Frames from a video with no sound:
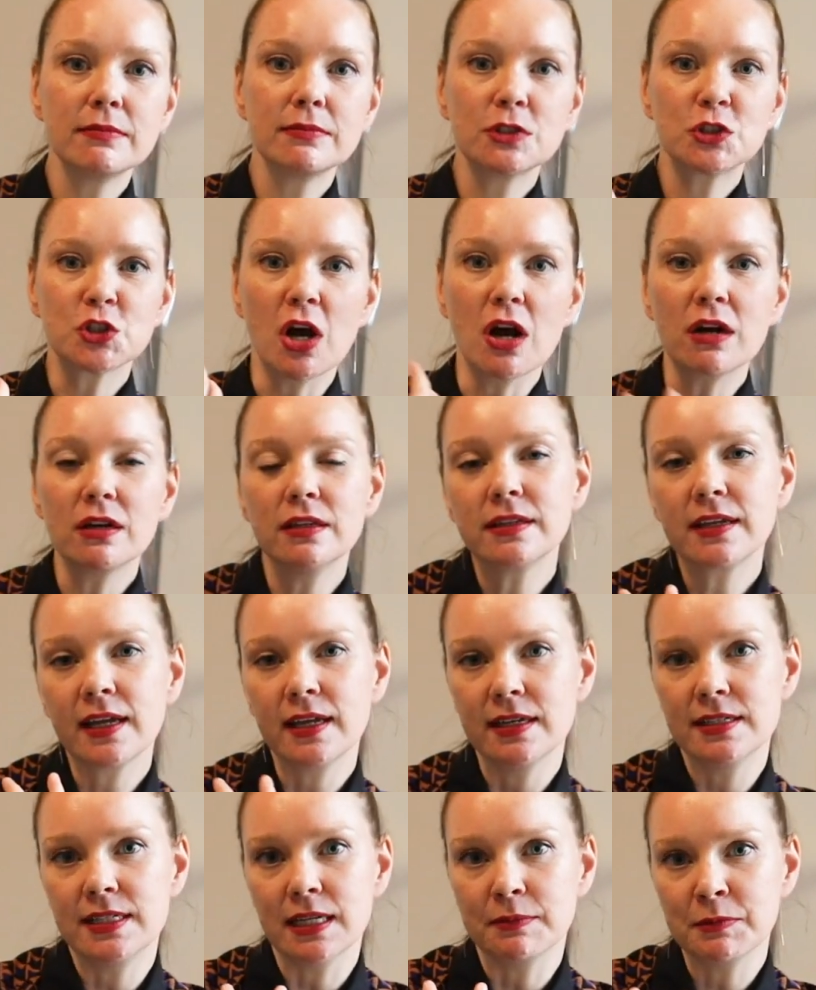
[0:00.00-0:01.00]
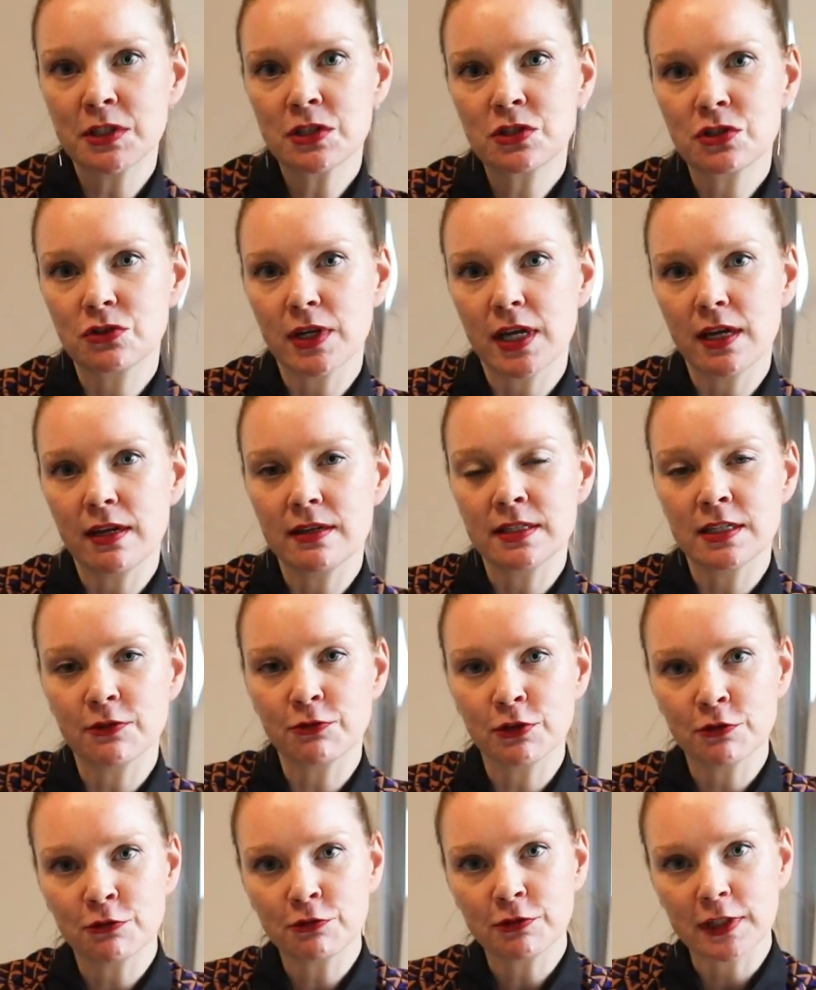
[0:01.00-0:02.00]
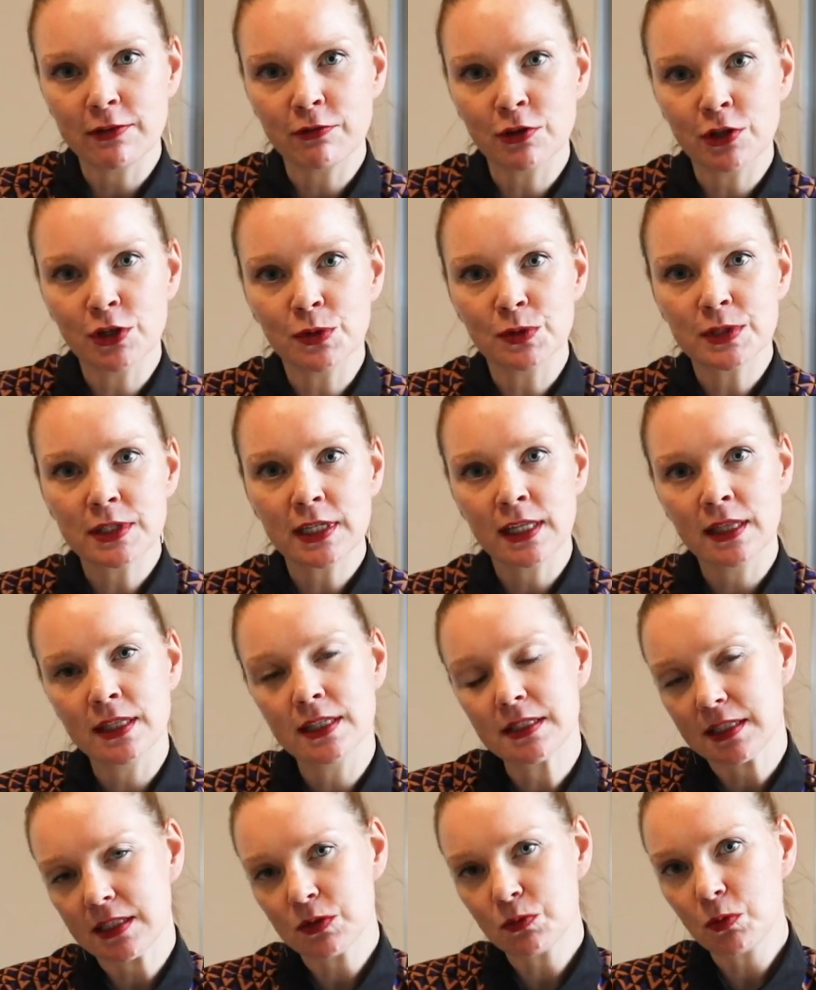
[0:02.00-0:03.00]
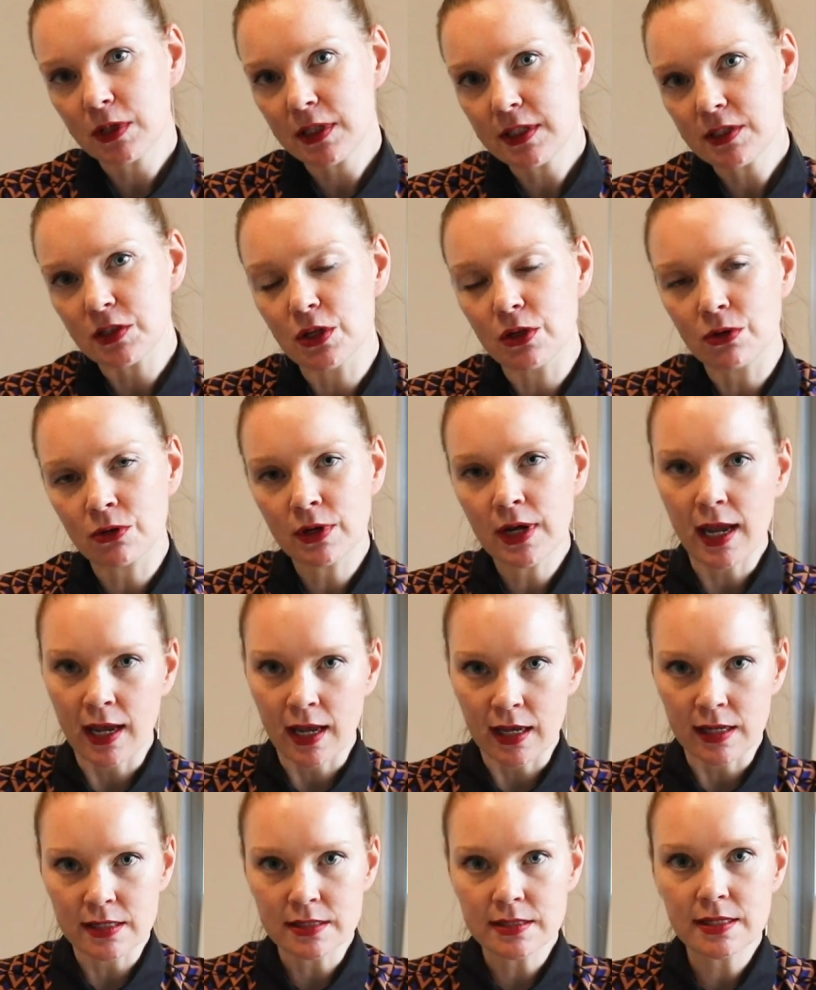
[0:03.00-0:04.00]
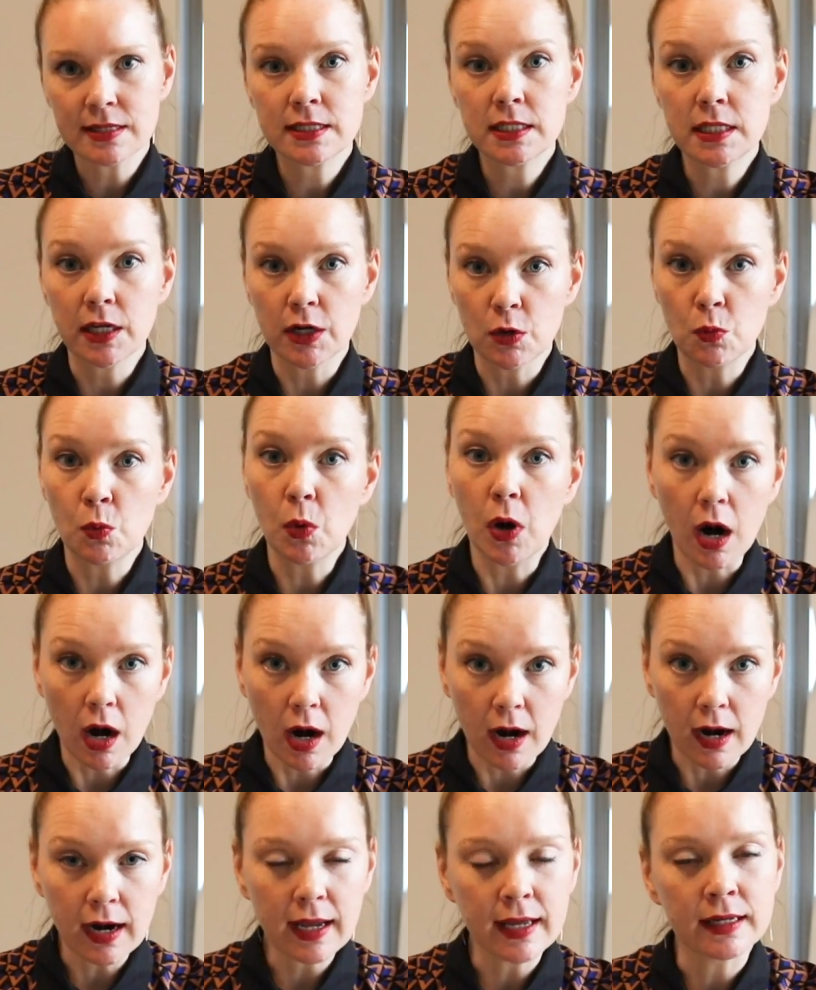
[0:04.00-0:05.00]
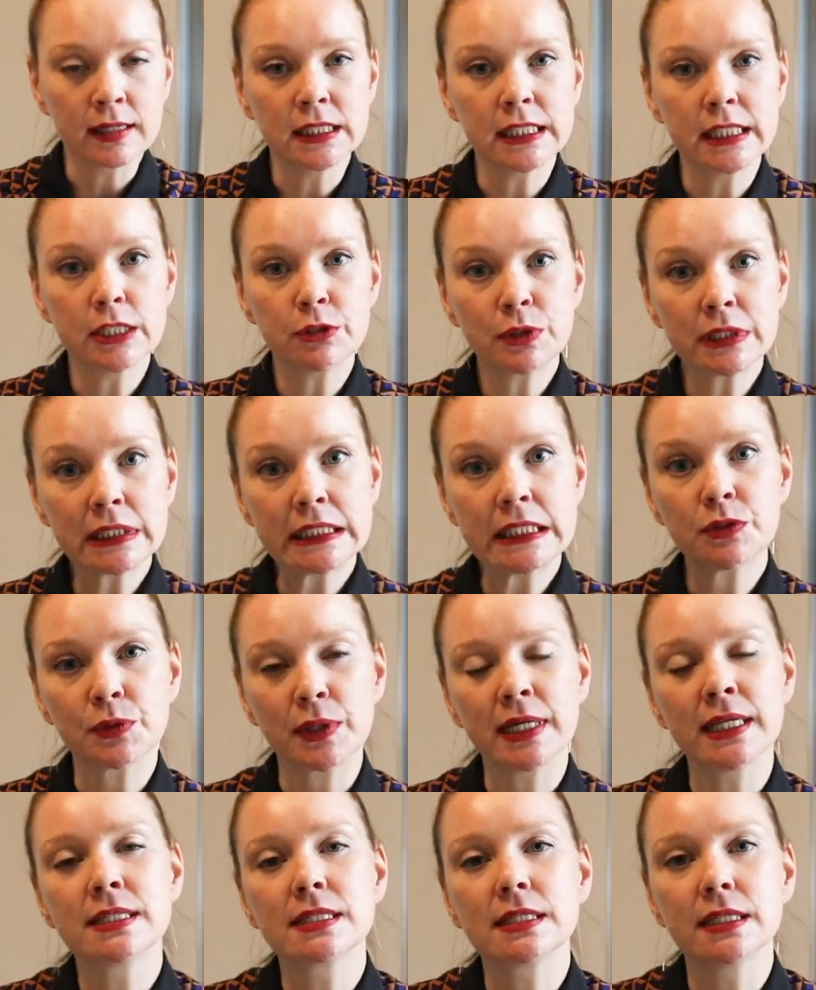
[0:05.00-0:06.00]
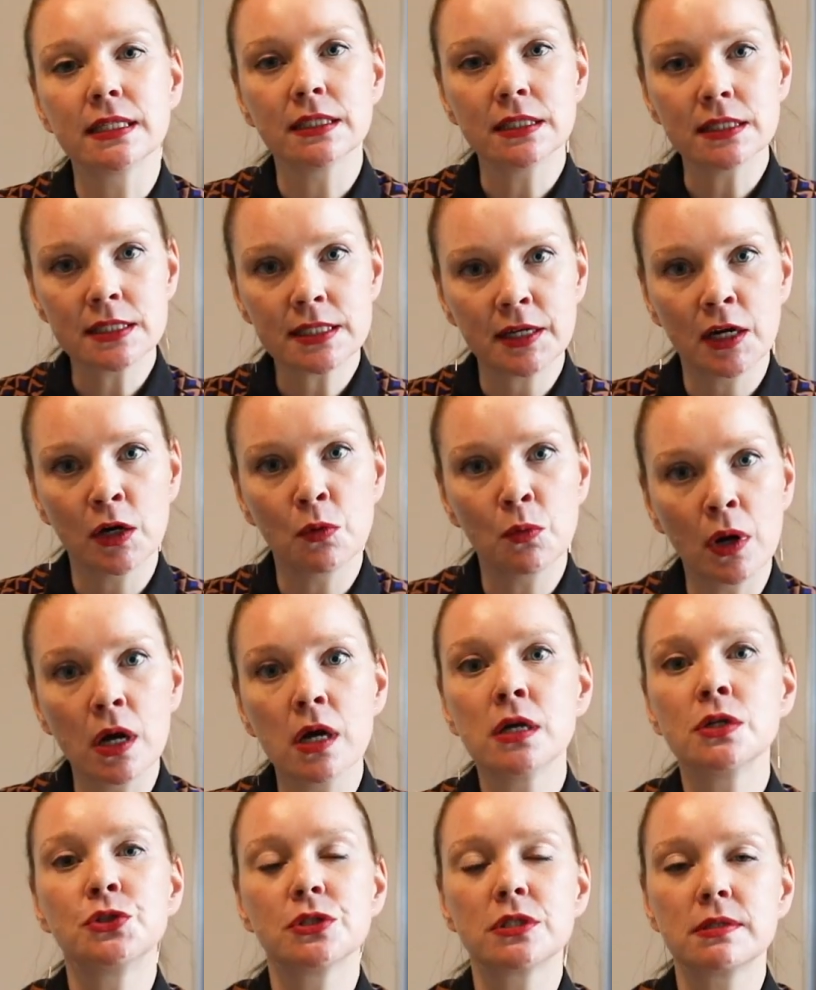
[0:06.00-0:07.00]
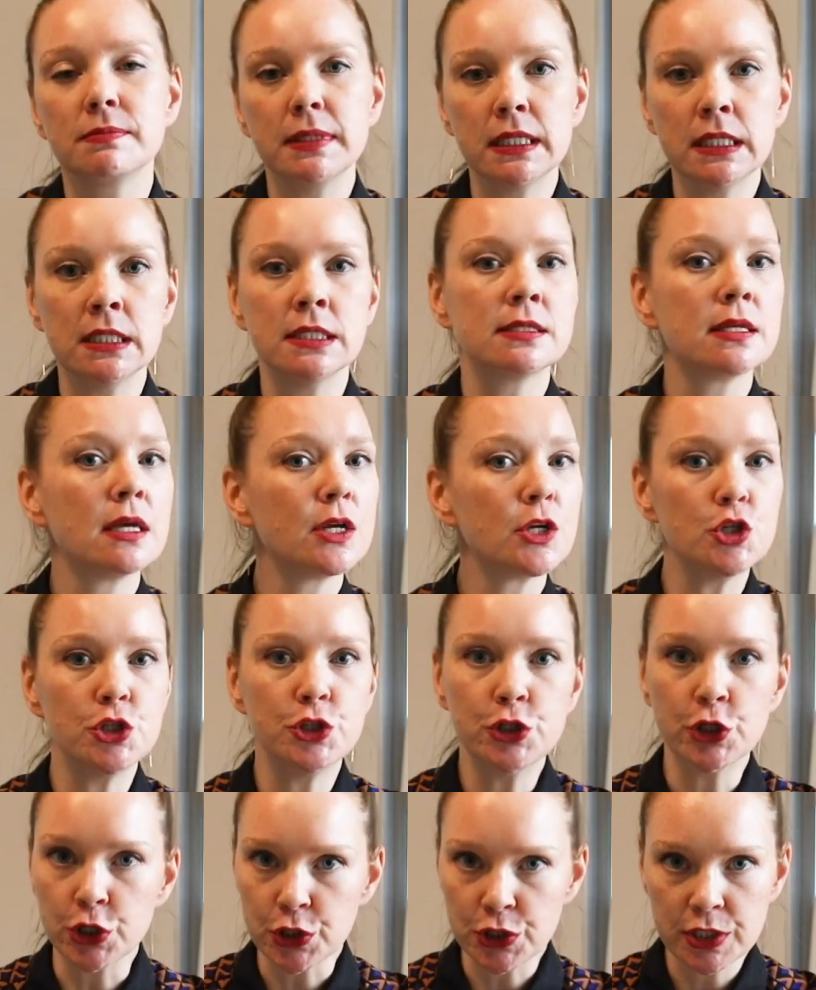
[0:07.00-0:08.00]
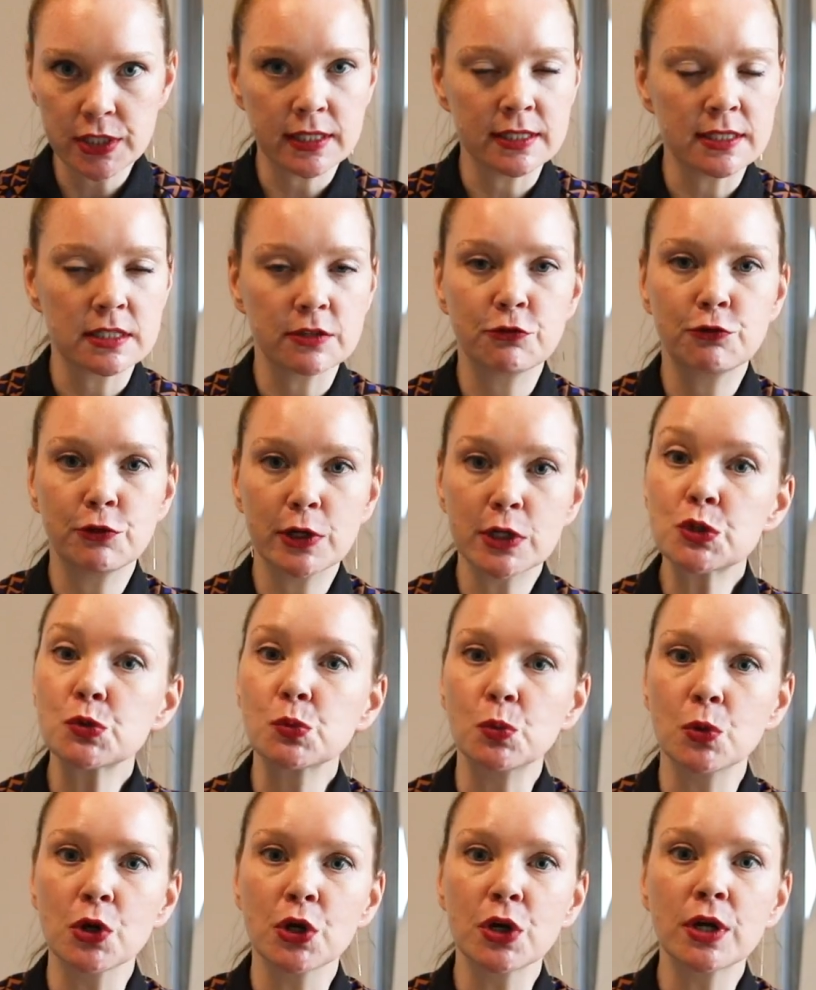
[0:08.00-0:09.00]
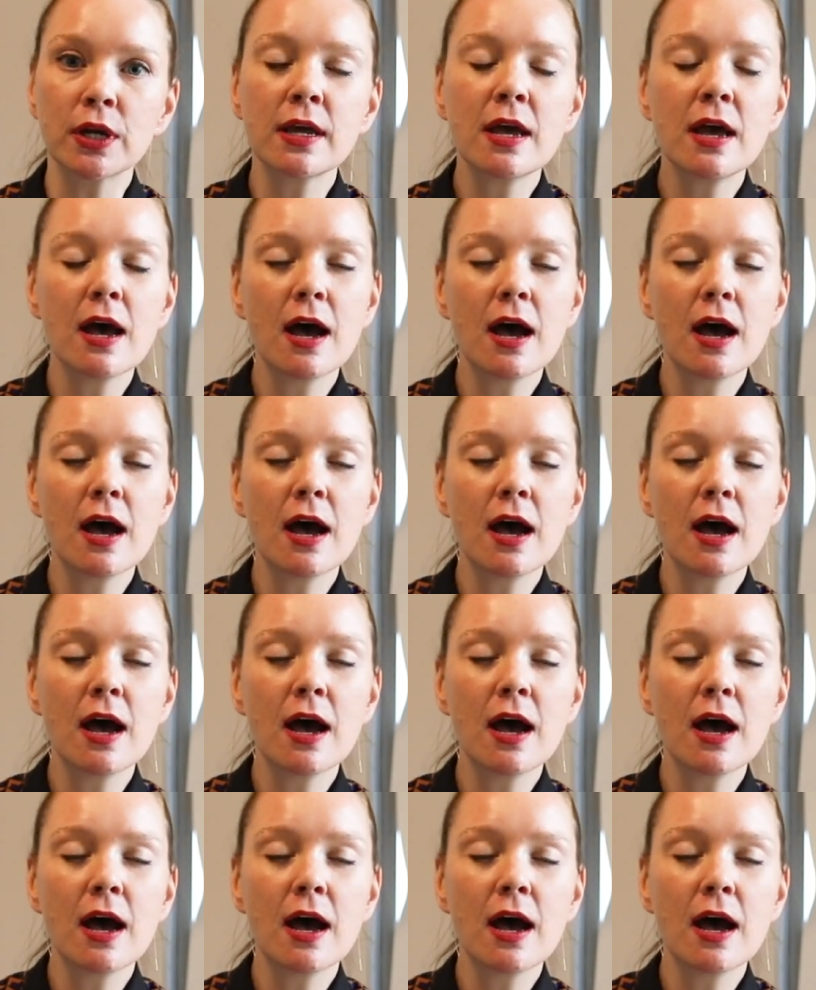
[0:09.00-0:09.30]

chocolate can demonstrate different flavor notes, and this is what is known as terroir, and literally translated, terroir just means dirt. It's a French word.